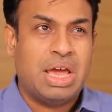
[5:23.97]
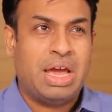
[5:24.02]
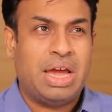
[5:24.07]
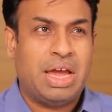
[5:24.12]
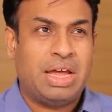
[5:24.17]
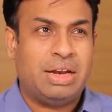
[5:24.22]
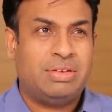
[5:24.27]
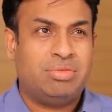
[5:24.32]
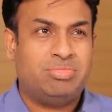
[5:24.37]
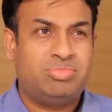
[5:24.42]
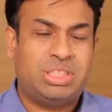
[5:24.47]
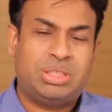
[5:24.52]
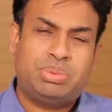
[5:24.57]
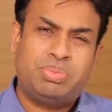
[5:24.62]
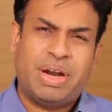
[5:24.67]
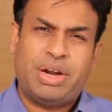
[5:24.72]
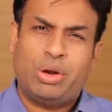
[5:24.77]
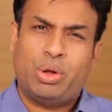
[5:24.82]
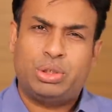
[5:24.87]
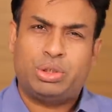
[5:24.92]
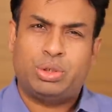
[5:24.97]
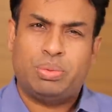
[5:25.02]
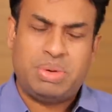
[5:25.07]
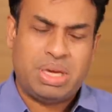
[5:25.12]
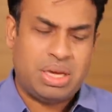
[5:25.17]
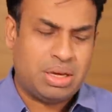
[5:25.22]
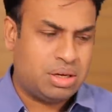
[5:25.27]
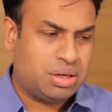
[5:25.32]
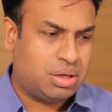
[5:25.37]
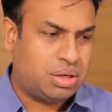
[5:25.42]
and this might also
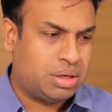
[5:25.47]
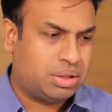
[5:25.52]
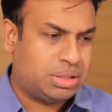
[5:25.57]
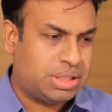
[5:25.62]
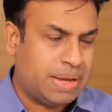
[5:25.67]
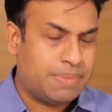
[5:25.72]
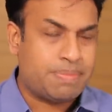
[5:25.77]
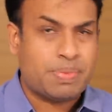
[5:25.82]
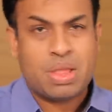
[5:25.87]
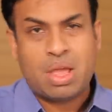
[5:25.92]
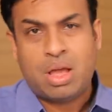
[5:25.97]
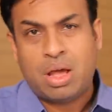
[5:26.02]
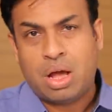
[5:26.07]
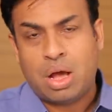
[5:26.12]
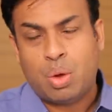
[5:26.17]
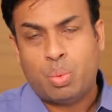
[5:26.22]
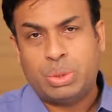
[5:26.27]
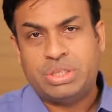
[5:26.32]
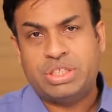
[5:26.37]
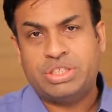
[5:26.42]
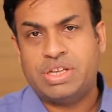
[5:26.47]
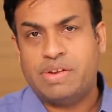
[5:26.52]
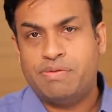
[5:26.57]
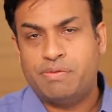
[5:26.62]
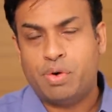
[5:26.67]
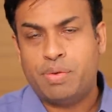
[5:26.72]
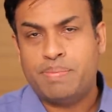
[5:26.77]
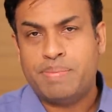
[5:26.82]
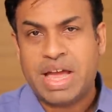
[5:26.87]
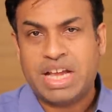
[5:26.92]
be a thing with the
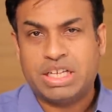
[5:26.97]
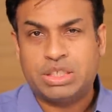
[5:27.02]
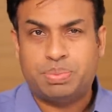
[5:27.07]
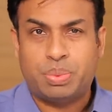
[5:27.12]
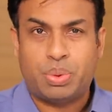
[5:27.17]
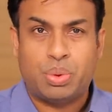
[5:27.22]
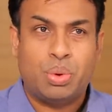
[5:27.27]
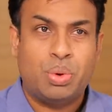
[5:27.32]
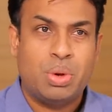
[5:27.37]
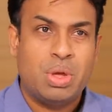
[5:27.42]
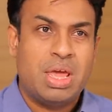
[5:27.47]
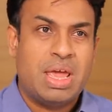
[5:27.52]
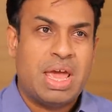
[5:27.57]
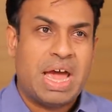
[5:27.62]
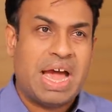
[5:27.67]
Zenfone Max Pro.